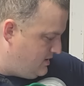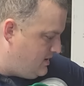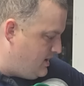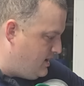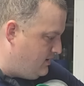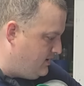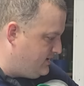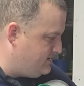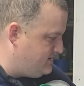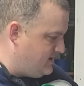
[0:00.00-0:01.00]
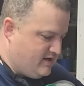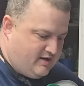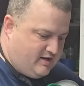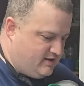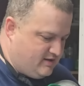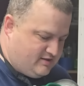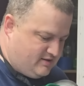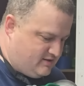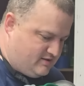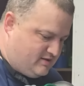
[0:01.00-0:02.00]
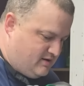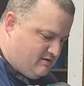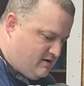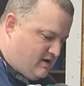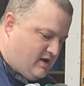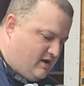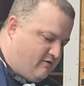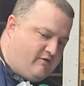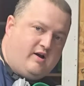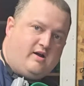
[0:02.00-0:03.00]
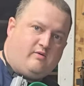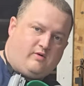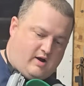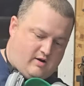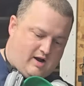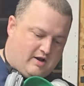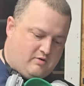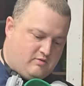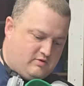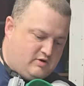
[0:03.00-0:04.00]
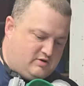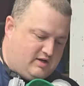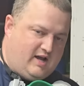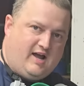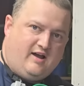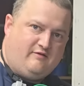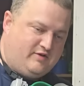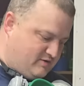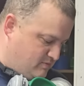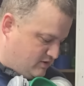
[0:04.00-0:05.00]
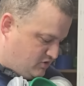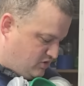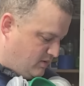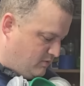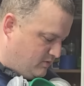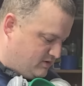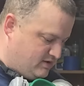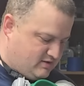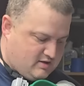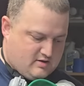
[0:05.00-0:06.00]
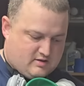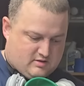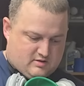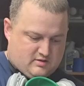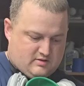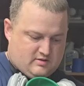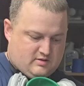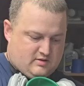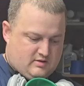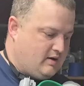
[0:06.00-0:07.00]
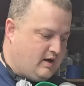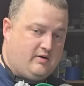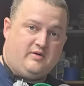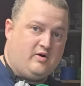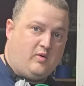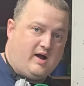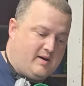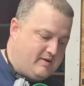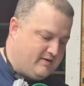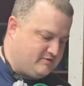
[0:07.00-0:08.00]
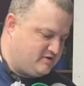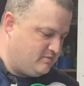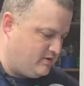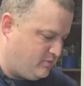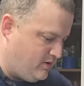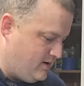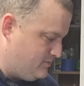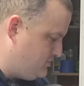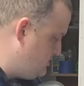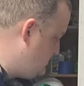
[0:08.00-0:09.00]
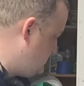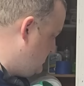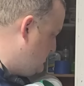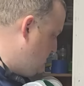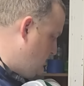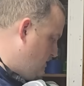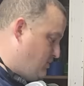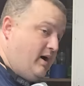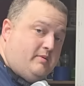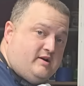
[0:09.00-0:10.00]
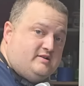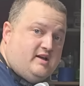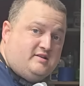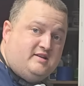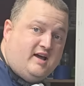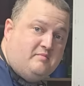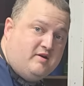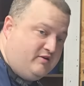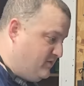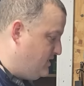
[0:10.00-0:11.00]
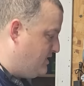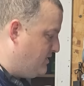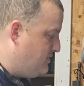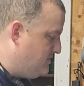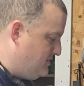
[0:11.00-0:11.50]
Now, like I said, this is very rare. I don't usually have this much trouble with these guns. I don't know why I'm having so many problems with this one. Probably because I decided to make a video.